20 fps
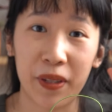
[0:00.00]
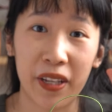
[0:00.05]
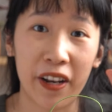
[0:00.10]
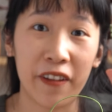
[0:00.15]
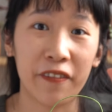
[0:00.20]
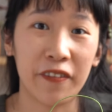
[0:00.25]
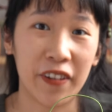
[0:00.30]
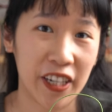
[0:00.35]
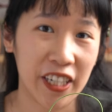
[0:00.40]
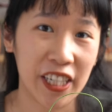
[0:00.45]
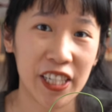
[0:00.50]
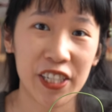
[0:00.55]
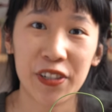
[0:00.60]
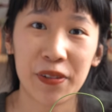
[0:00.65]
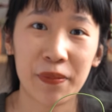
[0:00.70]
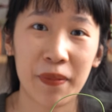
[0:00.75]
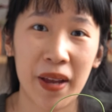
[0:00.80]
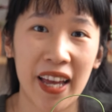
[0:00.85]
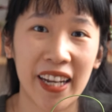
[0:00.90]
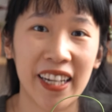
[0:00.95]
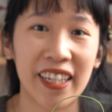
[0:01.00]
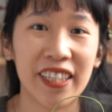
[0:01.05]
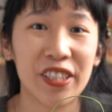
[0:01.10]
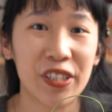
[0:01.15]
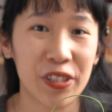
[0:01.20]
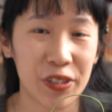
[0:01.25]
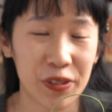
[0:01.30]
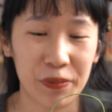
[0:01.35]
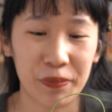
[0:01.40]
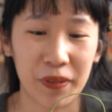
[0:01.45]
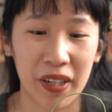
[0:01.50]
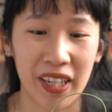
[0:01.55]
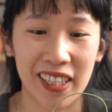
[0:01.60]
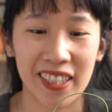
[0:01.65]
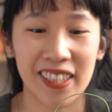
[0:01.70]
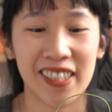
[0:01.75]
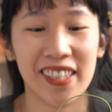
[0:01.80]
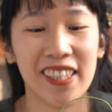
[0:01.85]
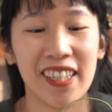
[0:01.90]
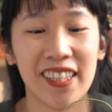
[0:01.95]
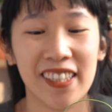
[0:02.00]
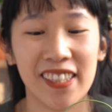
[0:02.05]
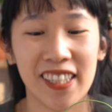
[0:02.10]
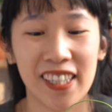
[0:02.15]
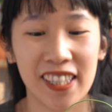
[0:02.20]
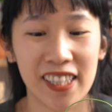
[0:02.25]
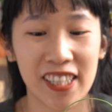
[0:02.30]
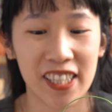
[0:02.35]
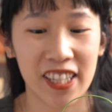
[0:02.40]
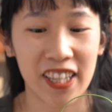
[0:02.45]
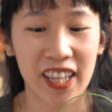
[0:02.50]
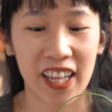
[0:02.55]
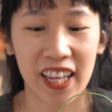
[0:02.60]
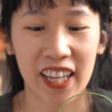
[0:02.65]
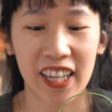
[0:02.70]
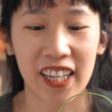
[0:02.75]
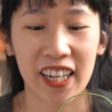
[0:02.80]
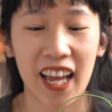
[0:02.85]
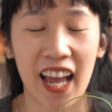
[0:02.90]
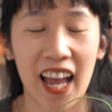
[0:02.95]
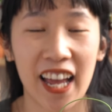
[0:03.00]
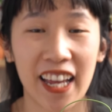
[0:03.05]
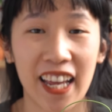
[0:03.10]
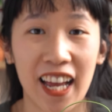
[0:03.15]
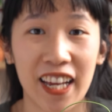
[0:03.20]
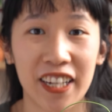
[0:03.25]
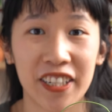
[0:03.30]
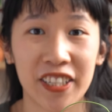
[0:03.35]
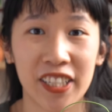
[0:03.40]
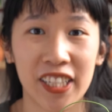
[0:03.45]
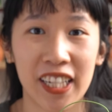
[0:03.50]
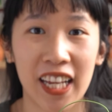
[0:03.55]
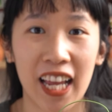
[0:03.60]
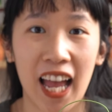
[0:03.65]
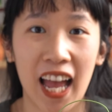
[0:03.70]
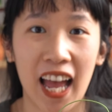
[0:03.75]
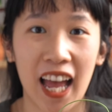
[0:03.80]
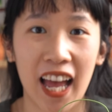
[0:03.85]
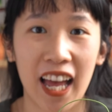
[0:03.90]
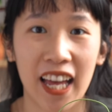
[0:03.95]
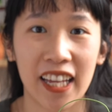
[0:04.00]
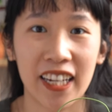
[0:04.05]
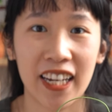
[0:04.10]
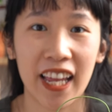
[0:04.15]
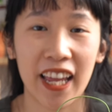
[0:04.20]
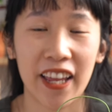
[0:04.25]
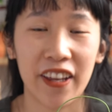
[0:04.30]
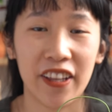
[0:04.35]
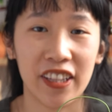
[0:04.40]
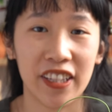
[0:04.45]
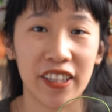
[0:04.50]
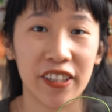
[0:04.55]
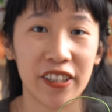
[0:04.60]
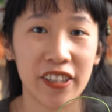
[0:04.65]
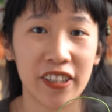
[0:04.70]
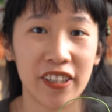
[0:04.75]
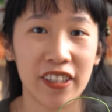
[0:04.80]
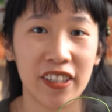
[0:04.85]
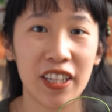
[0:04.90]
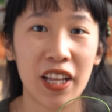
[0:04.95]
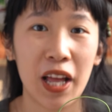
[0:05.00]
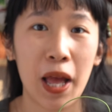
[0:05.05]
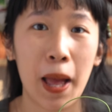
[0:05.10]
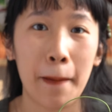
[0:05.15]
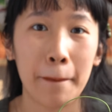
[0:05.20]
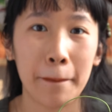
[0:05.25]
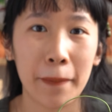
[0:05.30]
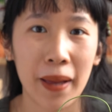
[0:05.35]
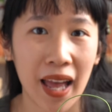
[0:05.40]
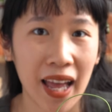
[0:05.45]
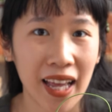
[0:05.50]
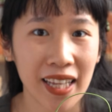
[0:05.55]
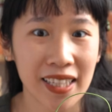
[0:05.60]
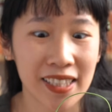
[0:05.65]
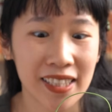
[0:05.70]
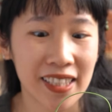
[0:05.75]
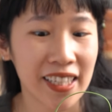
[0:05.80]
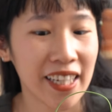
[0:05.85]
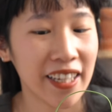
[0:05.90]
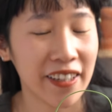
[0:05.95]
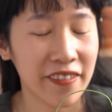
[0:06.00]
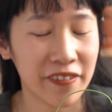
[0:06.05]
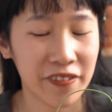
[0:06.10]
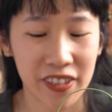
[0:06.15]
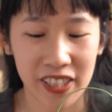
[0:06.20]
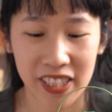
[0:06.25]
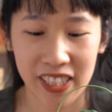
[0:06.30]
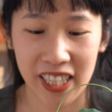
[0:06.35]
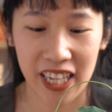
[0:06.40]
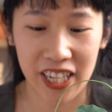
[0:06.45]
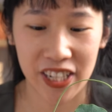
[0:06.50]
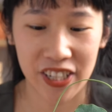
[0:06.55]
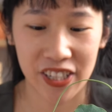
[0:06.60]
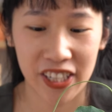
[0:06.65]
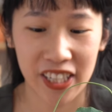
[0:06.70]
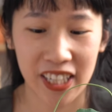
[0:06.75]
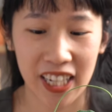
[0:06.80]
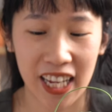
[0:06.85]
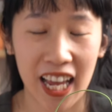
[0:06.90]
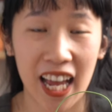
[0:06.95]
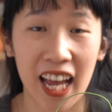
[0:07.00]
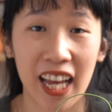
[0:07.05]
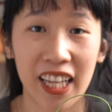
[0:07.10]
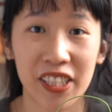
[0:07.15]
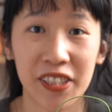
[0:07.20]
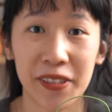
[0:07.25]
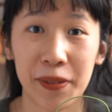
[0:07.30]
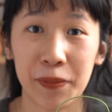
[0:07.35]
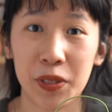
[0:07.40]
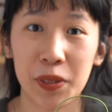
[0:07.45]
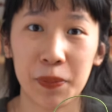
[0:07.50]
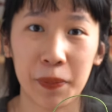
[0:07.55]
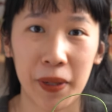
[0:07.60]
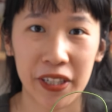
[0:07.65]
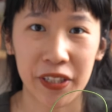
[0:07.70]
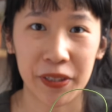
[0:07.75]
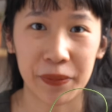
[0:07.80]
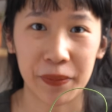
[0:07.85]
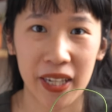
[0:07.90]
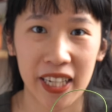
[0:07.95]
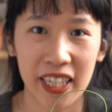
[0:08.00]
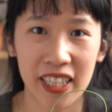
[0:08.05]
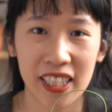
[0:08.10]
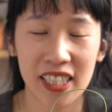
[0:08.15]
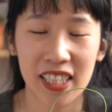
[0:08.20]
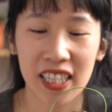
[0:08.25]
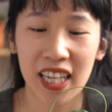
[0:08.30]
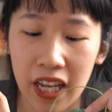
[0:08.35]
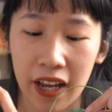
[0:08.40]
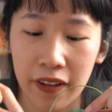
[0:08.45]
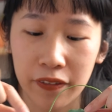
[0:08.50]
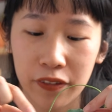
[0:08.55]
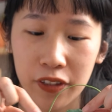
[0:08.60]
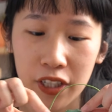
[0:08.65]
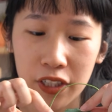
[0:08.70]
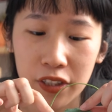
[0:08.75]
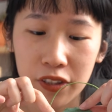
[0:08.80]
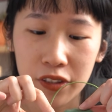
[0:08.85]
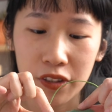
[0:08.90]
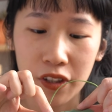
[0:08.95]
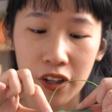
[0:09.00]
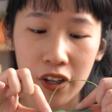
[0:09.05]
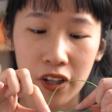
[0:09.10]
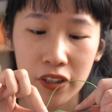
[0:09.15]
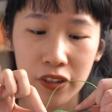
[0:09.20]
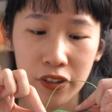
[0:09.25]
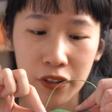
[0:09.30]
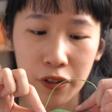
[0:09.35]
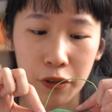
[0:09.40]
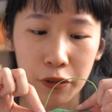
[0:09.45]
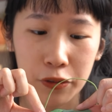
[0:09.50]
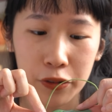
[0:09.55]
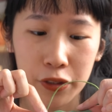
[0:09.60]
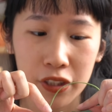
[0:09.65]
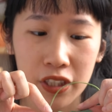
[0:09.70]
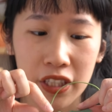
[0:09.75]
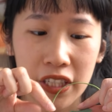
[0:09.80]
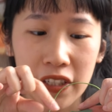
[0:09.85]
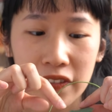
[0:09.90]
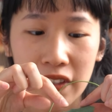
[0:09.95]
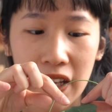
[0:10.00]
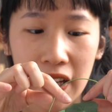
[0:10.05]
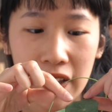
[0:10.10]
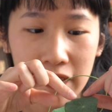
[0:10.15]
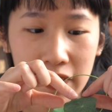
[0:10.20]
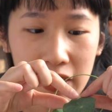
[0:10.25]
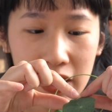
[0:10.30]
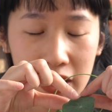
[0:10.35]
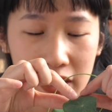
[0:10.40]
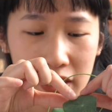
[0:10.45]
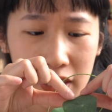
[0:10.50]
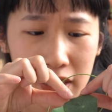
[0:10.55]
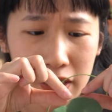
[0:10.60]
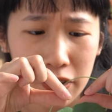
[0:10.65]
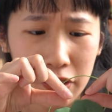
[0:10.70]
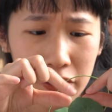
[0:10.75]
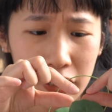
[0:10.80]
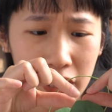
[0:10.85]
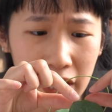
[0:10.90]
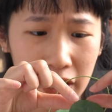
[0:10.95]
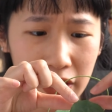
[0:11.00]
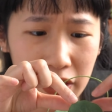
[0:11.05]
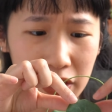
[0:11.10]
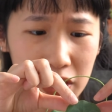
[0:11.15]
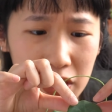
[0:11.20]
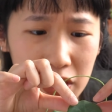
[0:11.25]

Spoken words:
been a very dramatic 2 months. Since then, I actually had a little pest infestation. It had some spider mites. So after I saw the older leaves had these little like